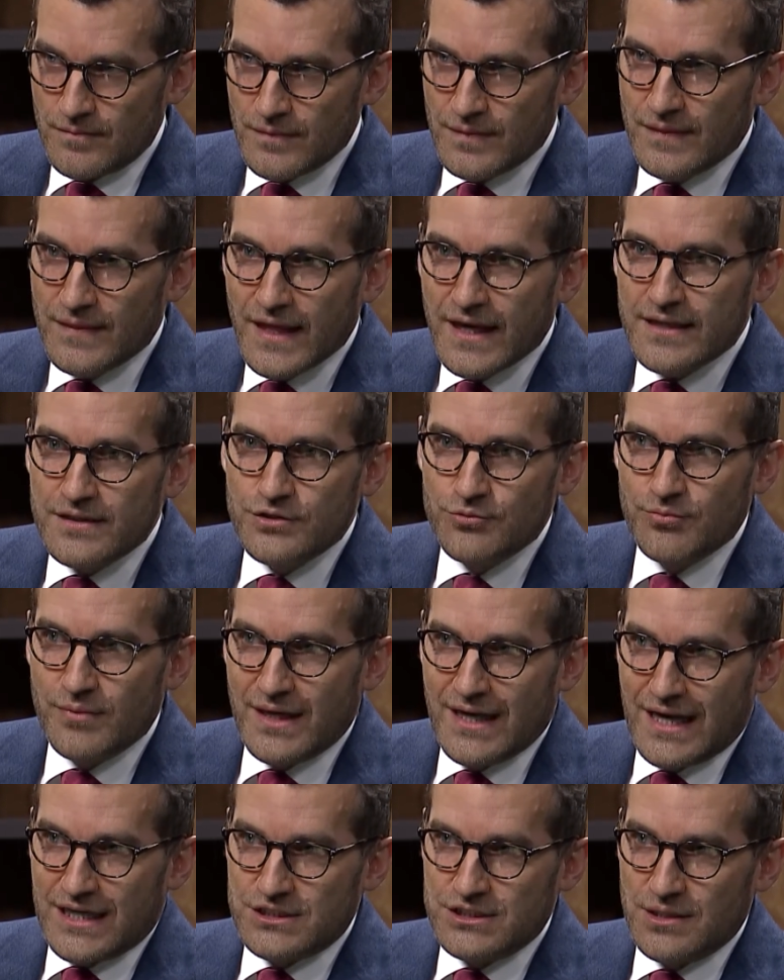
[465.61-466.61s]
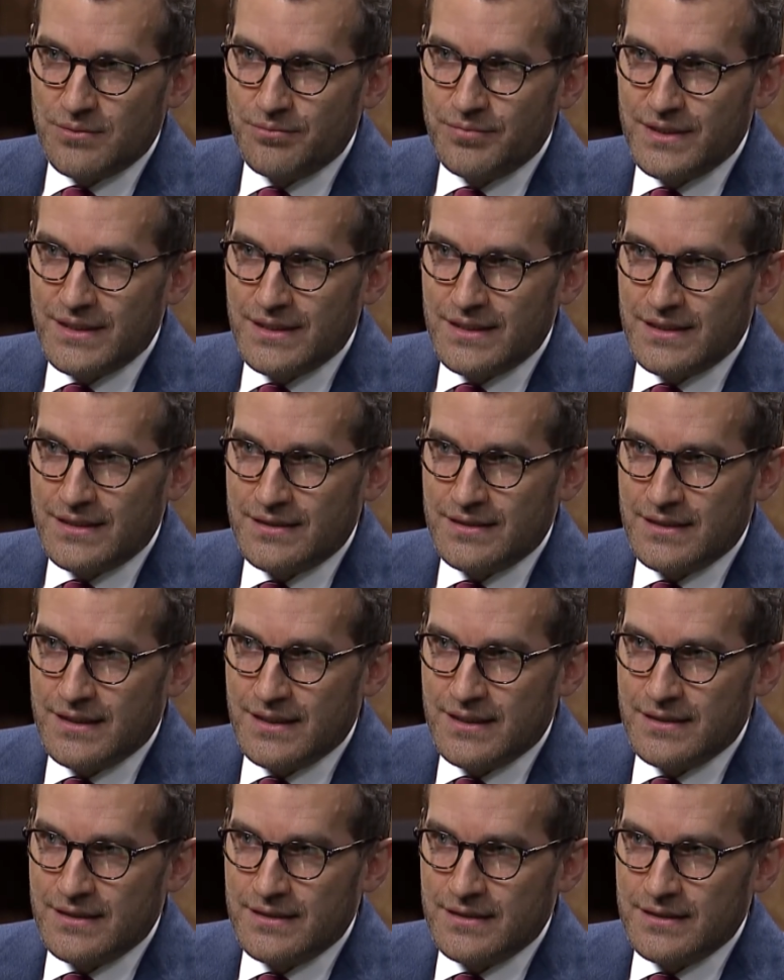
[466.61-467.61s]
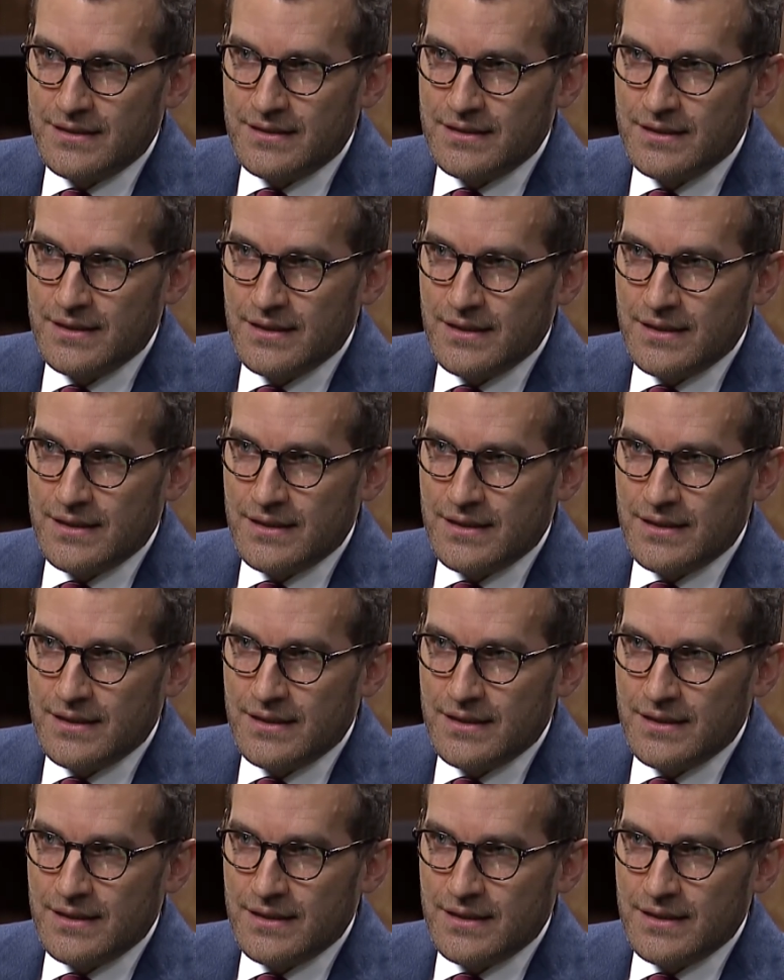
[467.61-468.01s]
That you may actually be in, in,